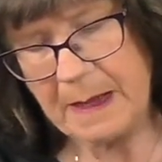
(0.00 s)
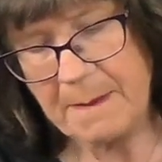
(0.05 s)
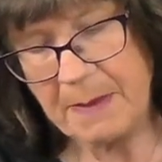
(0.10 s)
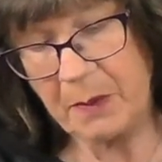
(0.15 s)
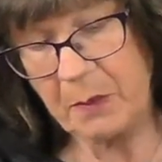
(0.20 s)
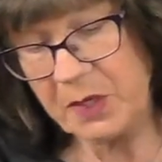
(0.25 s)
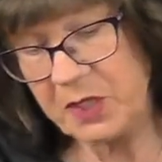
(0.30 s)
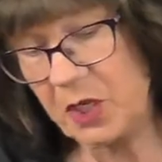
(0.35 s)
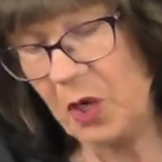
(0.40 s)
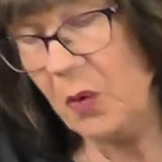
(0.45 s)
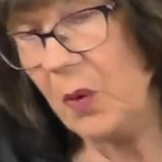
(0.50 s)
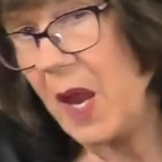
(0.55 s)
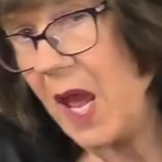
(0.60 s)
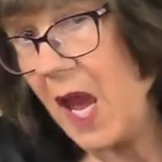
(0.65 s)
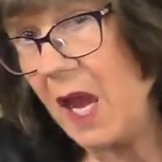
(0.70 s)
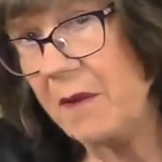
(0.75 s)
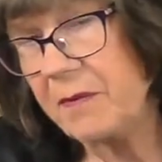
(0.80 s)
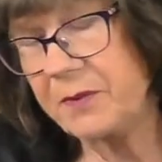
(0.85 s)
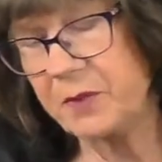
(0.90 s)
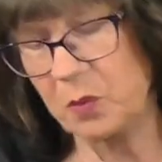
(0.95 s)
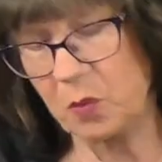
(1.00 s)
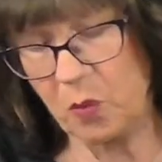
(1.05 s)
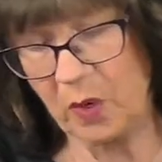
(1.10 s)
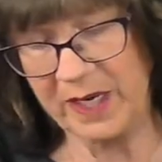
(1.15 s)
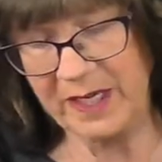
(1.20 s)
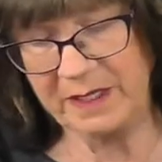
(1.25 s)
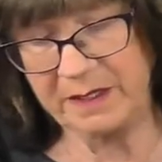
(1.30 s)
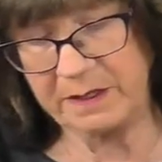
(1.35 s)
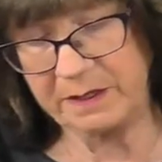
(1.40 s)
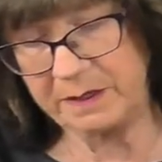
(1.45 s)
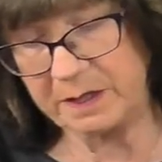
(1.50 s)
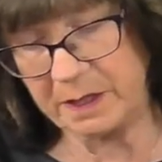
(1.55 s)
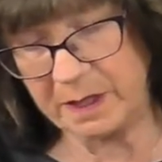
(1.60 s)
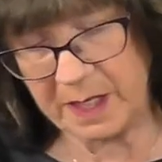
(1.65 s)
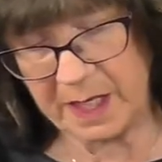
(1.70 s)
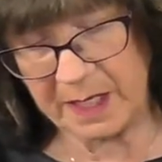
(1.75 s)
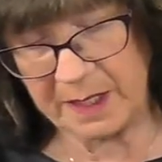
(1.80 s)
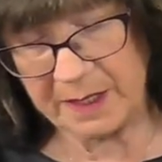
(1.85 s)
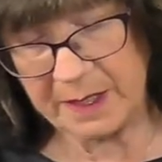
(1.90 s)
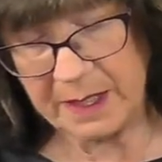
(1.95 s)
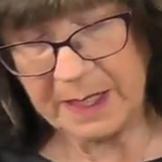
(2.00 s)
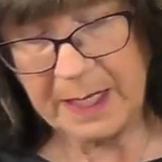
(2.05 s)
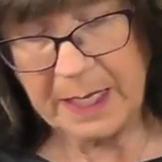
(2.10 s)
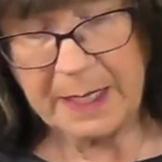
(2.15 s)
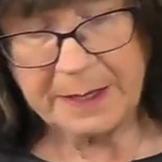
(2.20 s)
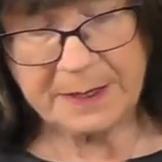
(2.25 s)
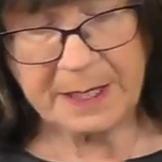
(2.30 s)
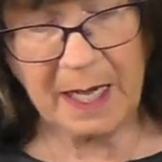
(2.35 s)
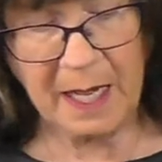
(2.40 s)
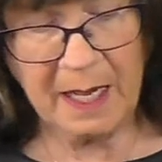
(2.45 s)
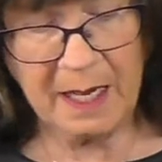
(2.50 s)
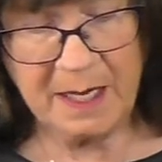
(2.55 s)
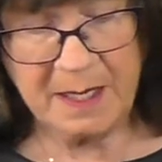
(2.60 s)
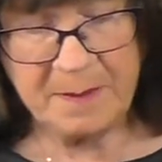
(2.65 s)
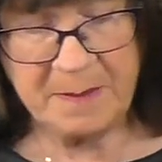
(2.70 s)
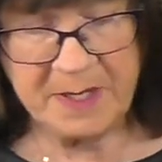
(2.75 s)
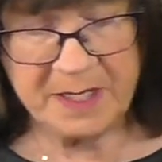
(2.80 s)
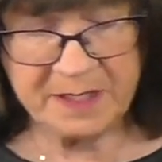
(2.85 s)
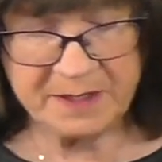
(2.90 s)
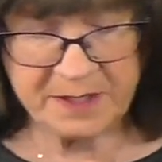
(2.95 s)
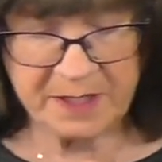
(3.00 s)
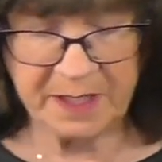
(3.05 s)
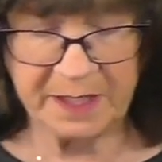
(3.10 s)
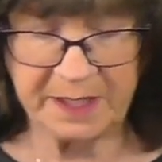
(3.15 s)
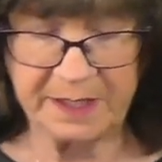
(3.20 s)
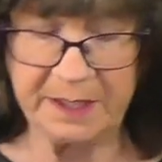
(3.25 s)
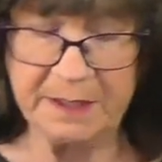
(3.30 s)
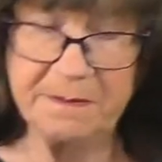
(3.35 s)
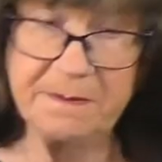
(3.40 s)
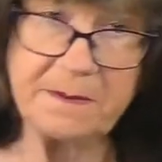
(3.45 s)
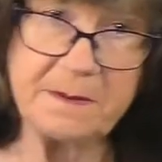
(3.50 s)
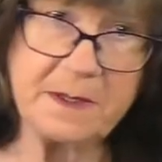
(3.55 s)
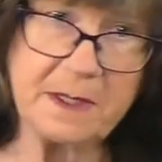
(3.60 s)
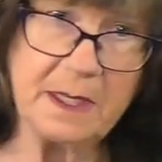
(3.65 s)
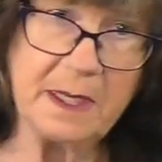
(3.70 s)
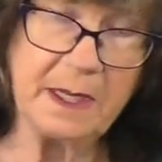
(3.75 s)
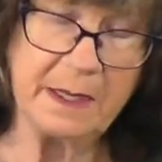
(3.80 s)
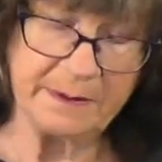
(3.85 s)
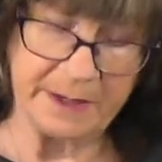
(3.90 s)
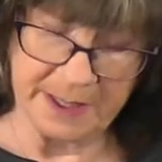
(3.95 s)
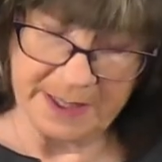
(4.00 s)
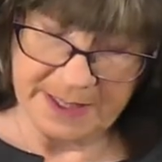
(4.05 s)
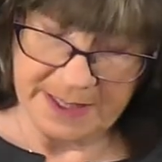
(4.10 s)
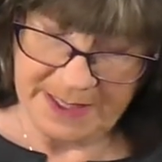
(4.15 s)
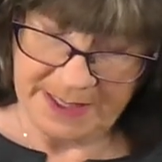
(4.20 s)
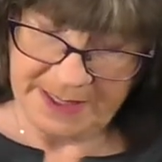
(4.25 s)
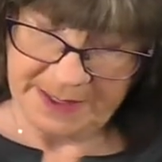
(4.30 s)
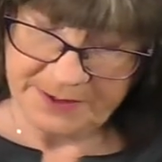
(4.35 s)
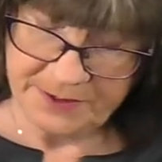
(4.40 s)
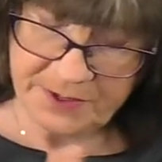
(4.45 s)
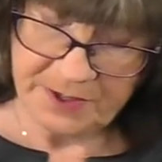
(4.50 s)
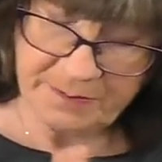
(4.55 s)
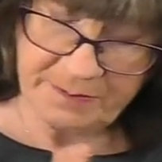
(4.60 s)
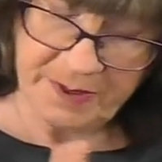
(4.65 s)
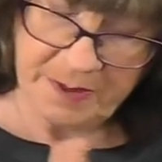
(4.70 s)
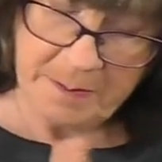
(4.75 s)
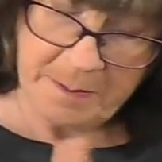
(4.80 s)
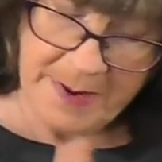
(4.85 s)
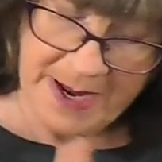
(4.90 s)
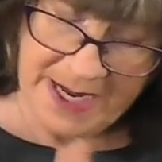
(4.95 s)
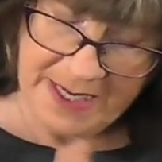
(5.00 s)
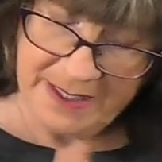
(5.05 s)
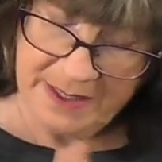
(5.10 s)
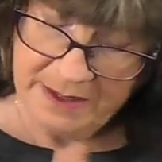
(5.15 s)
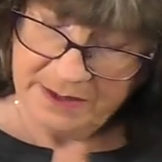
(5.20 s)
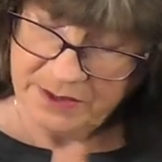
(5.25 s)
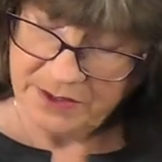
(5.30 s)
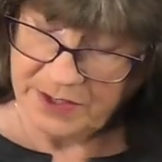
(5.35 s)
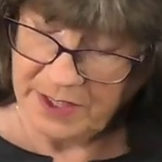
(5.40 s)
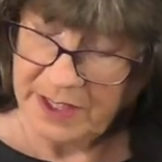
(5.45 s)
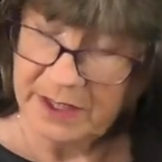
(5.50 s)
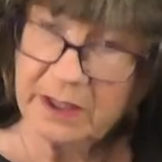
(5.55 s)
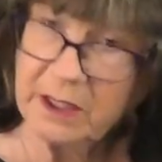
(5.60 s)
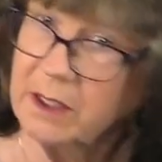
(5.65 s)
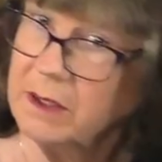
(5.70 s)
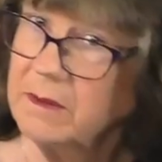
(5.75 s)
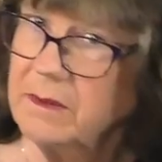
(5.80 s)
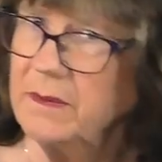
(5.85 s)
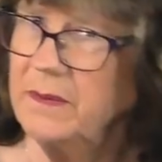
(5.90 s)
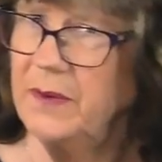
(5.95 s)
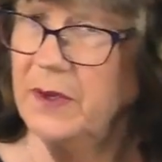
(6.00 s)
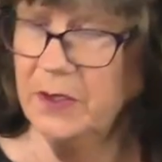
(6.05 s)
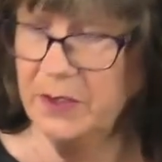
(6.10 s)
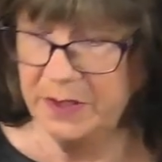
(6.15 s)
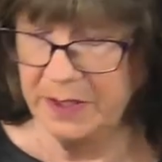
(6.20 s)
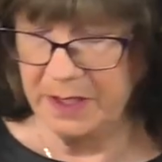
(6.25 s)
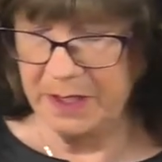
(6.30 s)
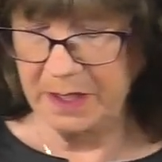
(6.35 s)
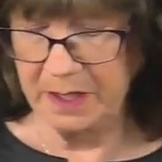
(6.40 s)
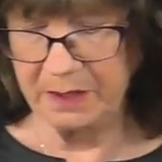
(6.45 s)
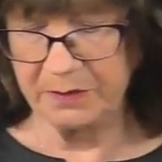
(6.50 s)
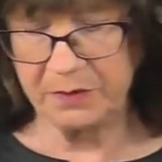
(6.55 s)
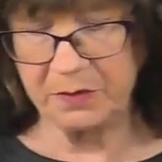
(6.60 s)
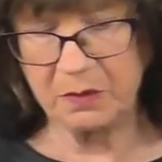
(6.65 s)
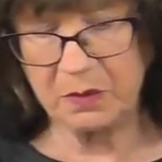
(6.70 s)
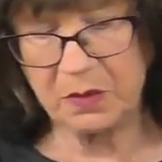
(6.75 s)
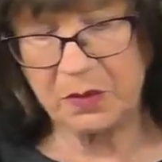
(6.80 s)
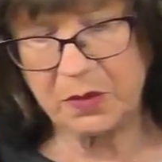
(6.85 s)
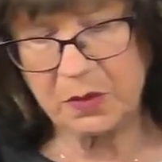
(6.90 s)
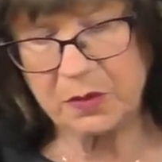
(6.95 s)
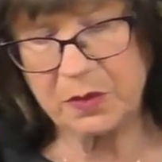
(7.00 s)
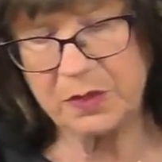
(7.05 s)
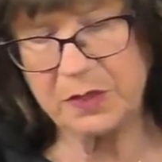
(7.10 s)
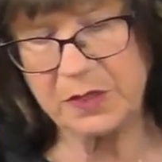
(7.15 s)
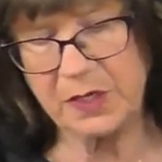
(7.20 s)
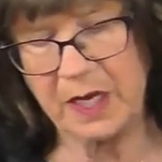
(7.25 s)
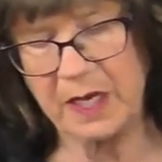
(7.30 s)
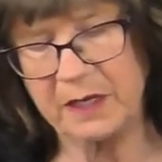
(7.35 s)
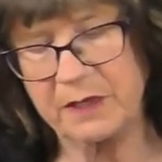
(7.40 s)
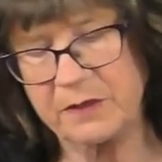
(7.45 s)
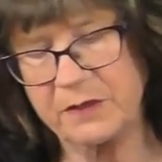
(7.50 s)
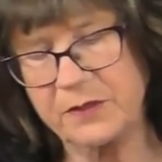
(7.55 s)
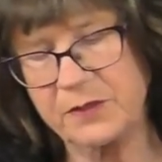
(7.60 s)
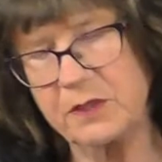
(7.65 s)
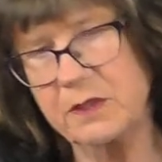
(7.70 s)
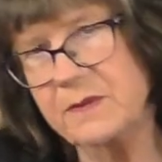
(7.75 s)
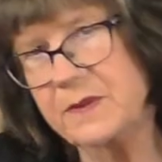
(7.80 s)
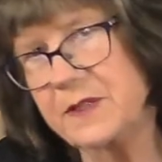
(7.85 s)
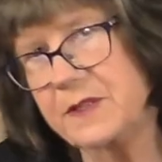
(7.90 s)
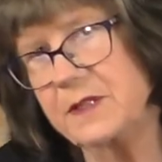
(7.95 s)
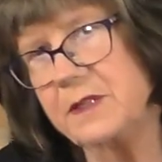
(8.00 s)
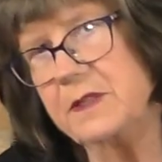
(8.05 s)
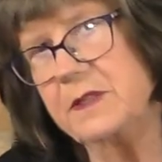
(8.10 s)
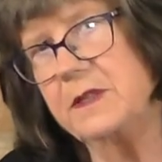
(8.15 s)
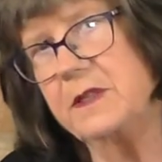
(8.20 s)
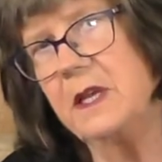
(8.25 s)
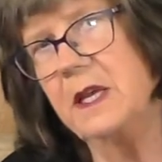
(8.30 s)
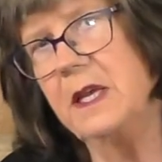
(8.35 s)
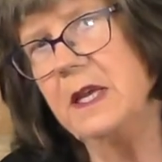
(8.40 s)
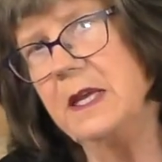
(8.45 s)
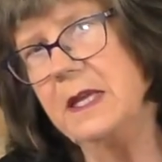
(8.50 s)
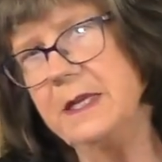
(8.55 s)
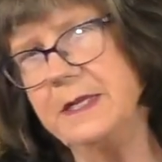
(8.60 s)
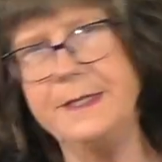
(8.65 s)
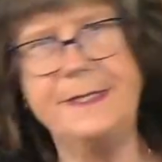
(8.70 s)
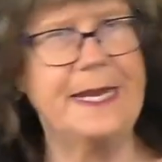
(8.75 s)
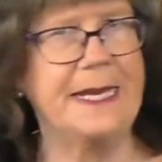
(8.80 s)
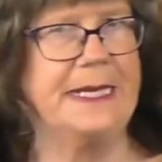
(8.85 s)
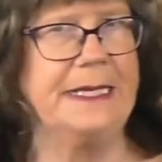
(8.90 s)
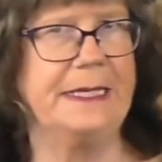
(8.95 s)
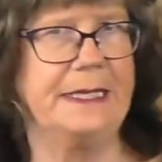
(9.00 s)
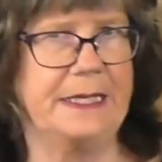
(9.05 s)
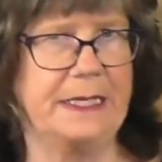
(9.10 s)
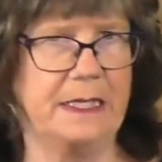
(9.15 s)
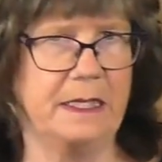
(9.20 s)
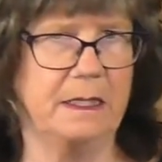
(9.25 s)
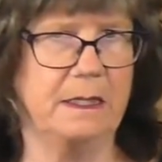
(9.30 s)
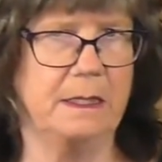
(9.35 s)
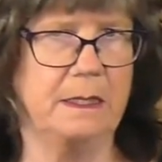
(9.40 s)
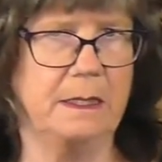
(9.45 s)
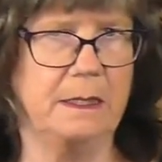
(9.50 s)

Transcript: But we don't have to wait to then. Time is a gift that needs to be managed and converted into goods and services daily,